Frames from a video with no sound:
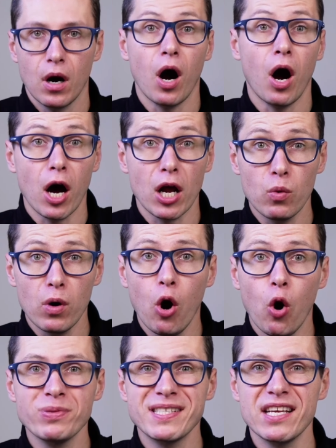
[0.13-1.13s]
Ottawa
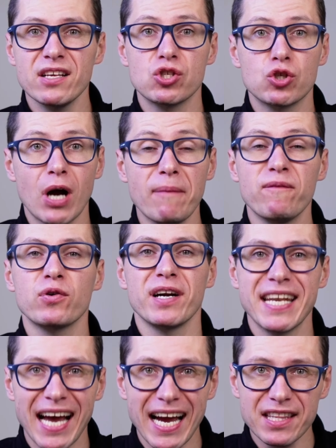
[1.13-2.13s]
home sales dropped for
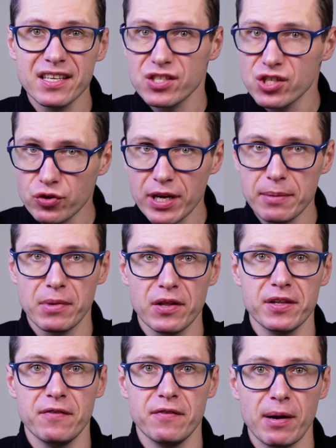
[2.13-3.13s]
a 9th straight
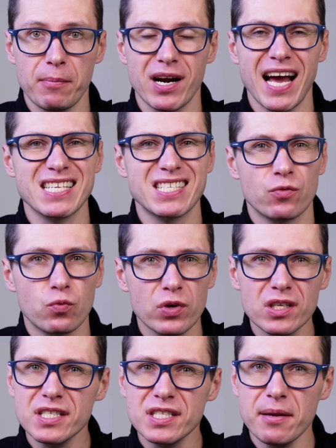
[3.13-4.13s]
month in November as the
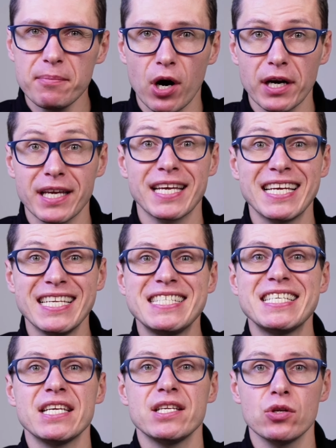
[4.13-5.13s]
real estate market
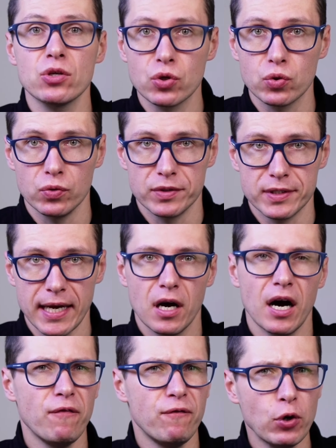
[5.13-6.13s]
continued to cool
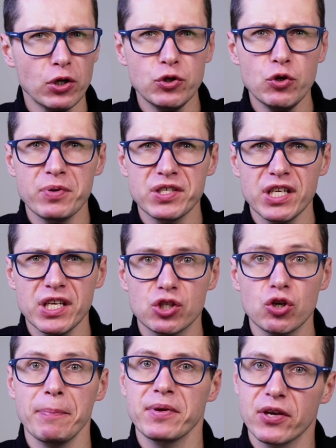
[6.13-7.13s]
down. A 42%
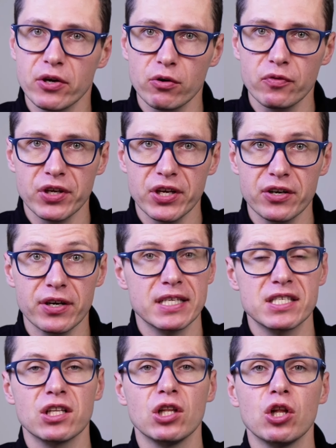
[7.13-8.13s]
drop year over year,
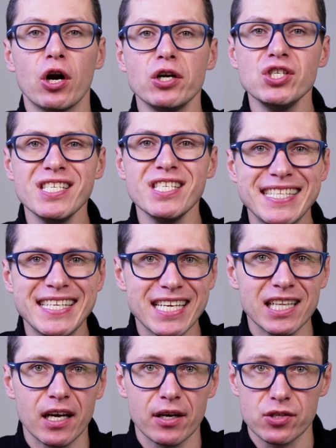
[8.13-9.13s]
it's the largest
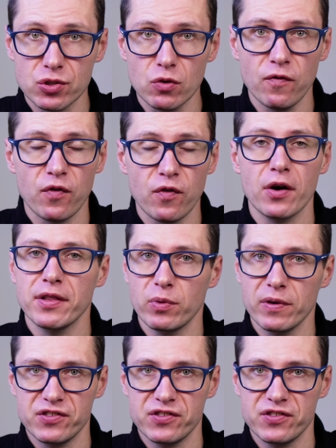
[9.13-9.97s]
decline so far that we've